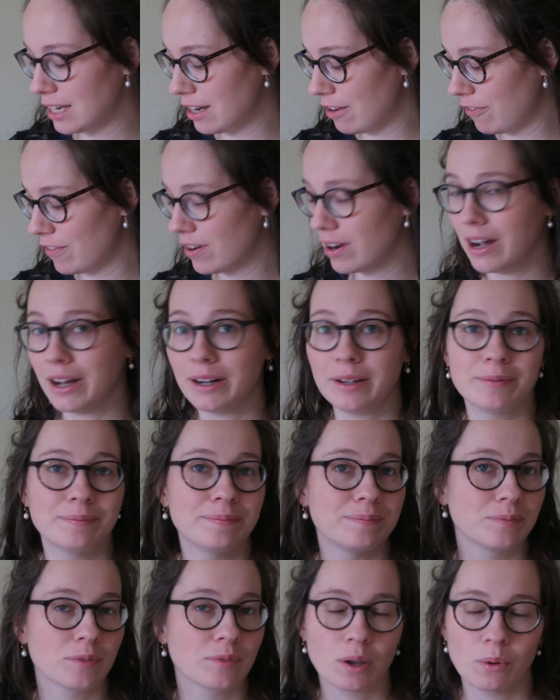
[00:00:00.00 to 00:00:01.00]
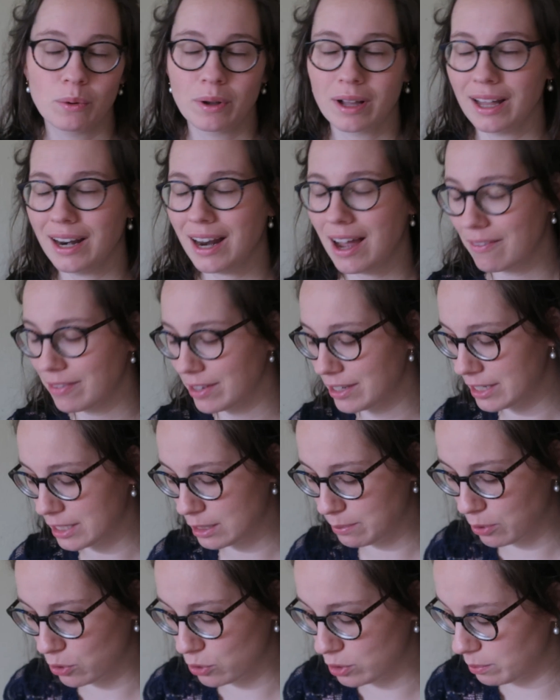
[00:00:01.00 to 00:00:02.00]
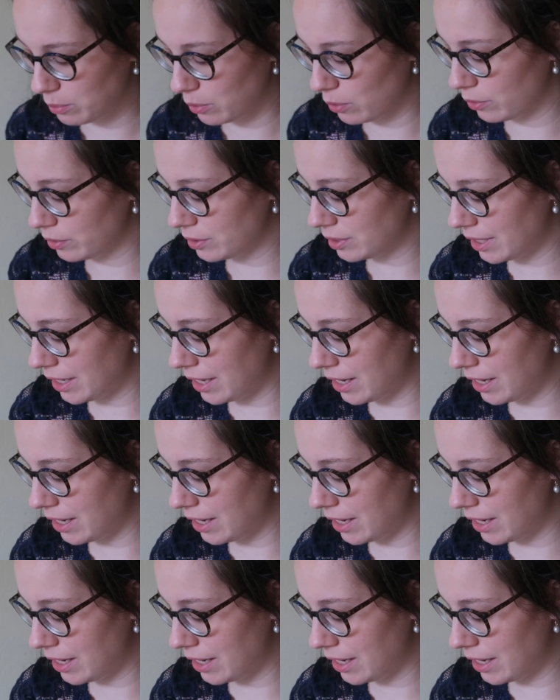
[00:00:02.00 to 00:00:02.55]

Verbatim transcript: and if not, we're gonna have the disposables.